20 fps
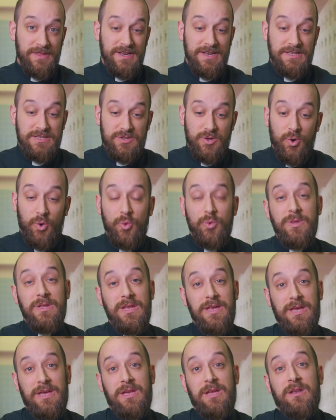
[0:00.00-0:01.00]
That it's
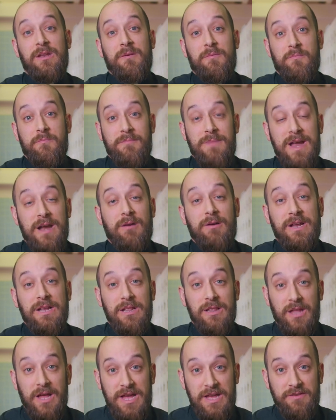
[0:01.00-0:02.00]
only in
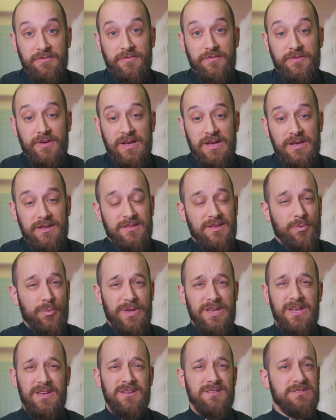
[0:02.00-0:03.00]
married life that
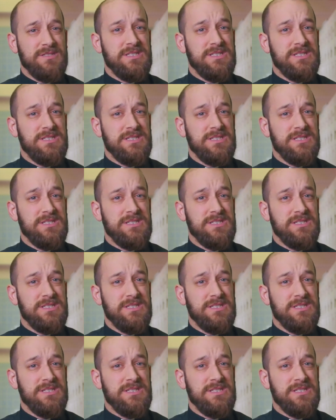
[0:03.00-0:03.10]
we can